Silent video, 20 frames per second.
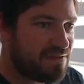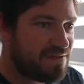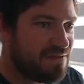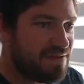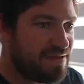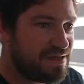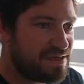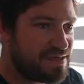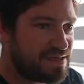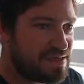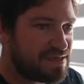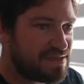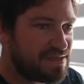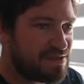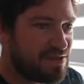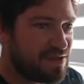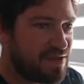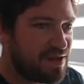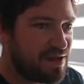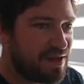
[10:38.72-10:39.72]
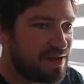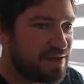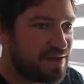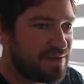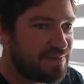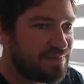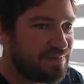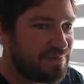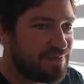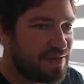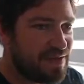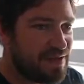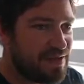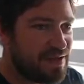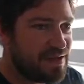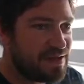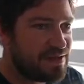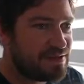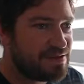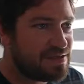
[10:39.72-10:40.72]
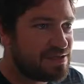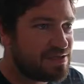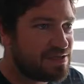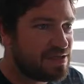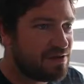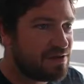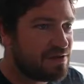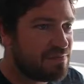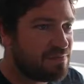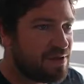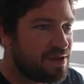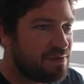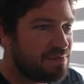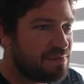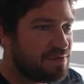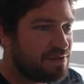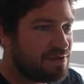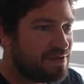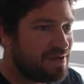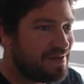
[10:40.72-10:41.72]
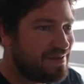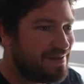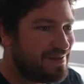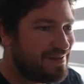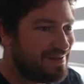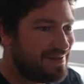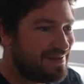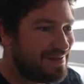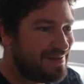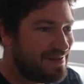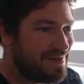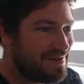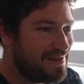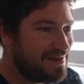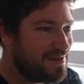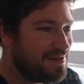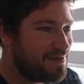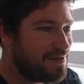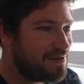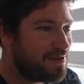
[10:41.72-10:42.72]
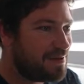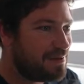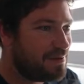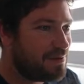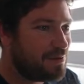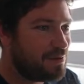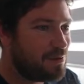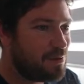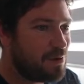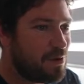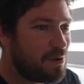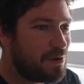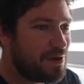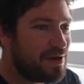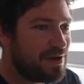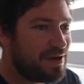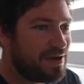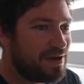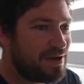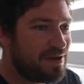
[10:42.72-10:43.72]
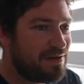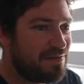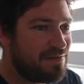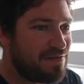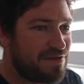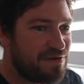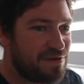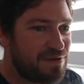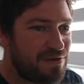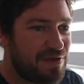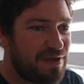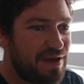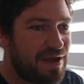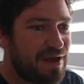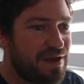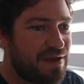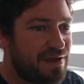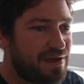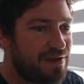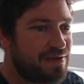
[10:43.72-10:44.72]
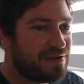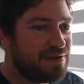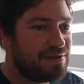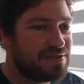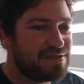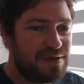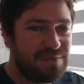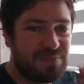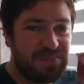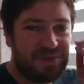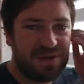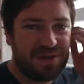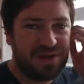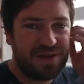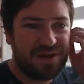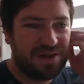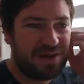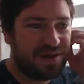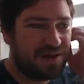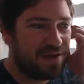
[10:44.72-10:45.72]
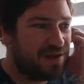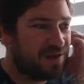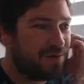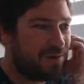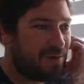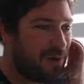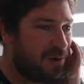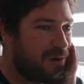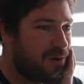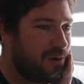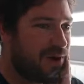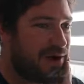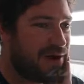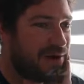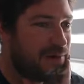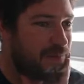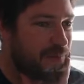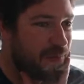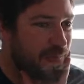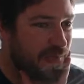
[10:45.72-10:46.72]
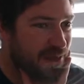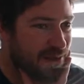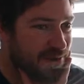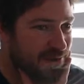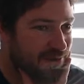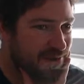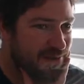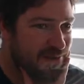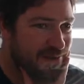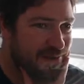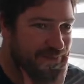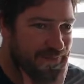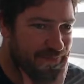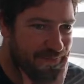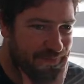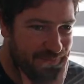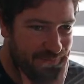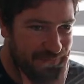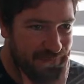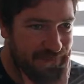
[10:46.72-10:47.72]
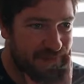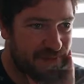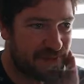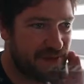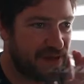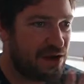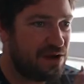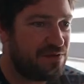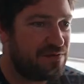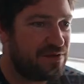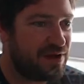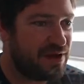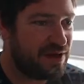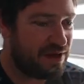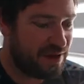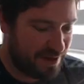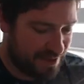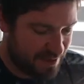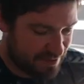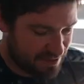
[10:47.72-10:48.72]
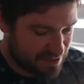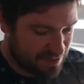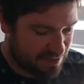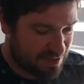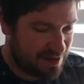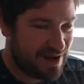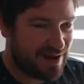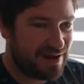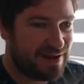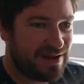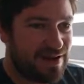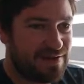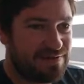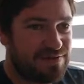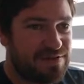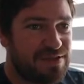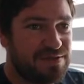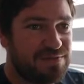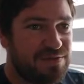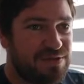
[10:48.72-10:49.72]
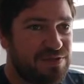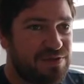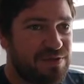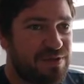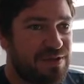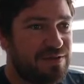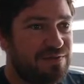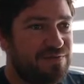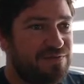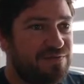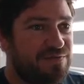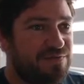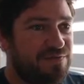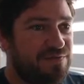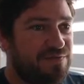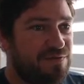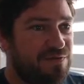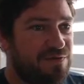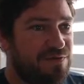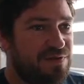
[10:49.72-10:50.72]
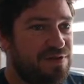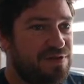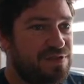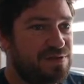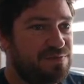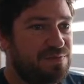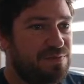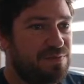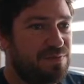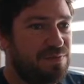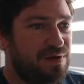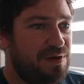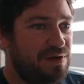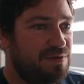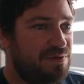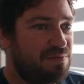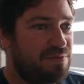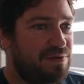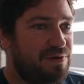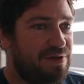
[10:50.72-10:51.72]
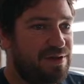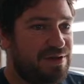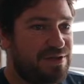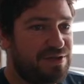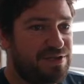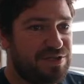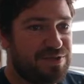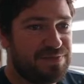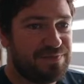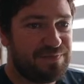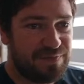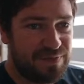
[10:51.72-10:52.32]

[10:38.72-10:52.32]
This thing, because there's a lot of people that were walking through the air, because I put a little walkway over here so that I can have symmetry for this little bridge.